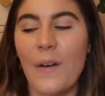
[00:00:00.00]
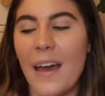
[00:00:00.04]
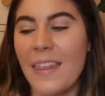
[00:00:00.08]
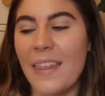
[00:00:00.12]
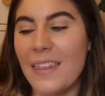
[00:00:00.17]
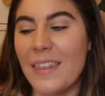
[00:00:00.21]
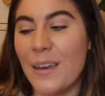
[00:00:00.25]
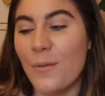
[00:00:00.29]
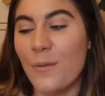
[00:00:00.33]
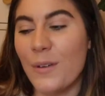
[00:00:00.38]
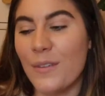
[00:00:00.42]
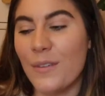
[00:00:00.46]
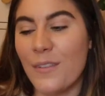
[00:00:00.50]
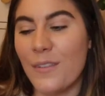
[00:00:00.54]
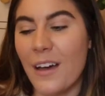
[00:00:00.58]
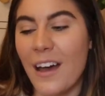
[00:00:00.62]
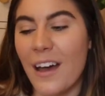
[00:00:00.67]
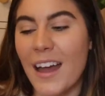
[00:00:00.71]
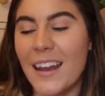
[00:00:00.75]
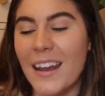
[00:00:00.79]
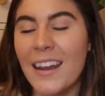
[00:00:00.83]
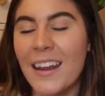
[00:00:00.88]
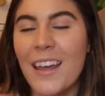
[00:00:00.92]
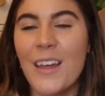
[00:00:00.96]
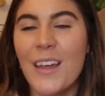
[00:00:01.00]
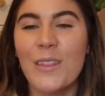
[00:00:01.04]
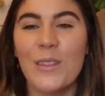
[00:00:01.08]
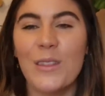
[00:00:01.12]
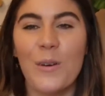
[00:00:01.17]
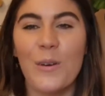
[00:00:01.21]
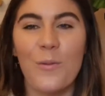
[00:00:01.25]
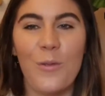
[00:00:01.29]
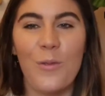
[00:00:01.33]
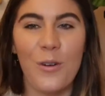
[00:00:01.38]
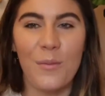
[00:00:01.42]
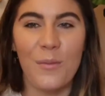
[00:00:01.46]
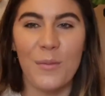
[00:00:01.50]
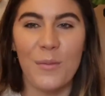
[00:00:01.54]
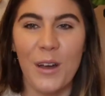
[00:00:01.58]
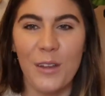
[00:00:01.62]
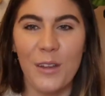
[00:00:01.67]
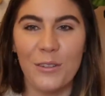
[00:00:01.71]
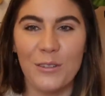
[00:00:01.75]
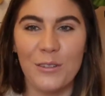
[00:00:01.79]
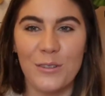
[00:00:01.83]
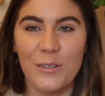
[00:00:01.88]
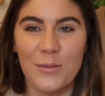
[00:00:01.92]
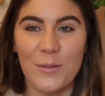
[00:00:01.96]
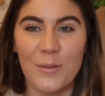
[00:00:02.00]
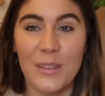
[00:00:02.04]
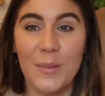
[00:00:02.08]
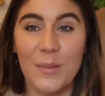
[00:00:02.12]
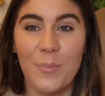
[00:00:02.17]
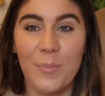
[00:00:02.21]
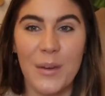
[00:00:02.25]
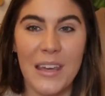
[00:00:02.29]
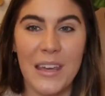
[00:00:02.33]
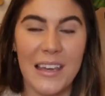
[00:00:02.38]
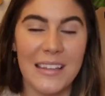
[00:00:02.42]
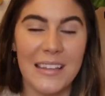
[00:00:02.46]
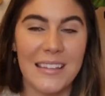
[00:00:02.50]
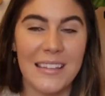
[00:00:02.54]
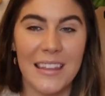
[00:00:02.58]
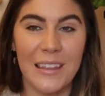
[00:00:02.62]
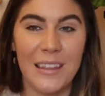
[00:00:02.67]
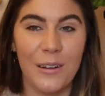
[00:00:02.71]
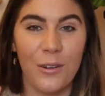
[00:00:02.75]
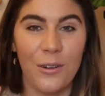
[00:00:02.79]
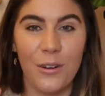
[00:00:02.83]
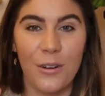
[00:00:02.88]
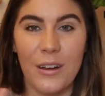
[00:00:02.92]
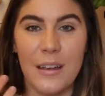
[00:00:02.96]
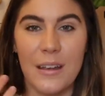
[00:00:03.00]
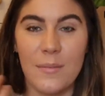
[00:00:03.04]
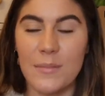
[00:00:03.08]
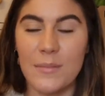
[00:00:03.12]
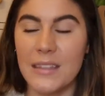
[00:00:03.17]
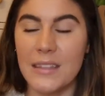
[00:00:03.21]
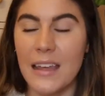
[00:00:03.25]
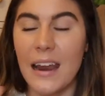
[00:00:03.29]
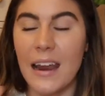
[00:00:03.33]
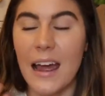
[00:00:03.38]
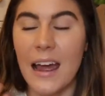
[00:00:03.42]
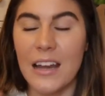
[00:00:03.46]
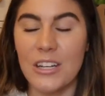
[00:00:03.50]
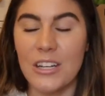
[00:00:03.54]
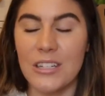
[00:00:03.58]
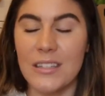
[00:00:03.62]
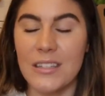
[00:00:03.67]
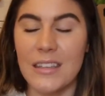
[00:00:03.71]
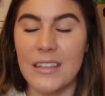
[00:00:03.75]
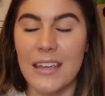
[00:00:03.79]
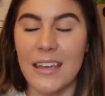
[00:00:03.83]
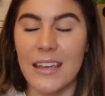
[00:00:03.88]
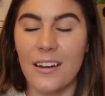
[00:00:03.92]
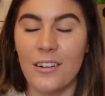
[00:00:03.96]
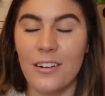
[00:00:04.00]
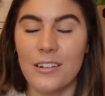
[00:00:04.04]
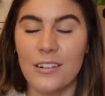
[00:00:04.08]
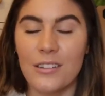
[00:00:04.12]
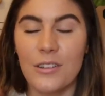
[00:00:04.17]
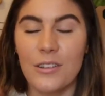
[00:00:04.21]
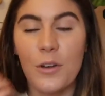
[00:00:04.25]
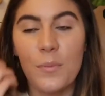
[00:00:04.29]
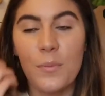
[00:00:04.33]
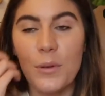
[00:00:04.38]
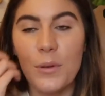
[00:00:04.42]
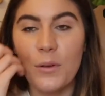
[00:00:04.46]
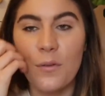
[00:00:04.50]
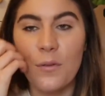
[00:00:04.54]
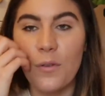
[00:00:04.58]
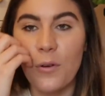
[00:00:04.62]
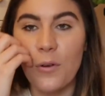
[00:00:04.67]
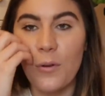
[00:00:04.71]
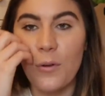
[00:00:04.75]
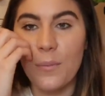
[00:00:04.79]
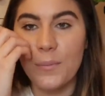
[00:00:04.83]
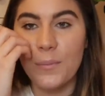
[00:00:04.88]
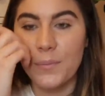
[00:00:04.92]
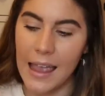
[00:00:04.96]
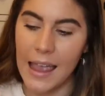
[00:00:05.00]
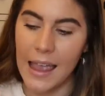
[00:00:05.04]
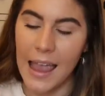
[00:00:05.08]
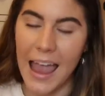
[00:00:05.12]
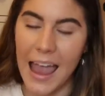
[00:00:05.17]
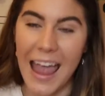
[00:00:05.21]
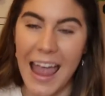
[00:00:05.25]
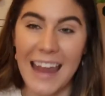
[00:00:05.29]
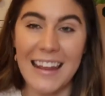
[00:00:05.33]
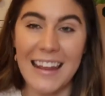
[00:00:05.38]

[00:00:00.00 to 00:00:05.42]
and then we've got the warm colors with the pinks and the creams that I just think are so beautiful. And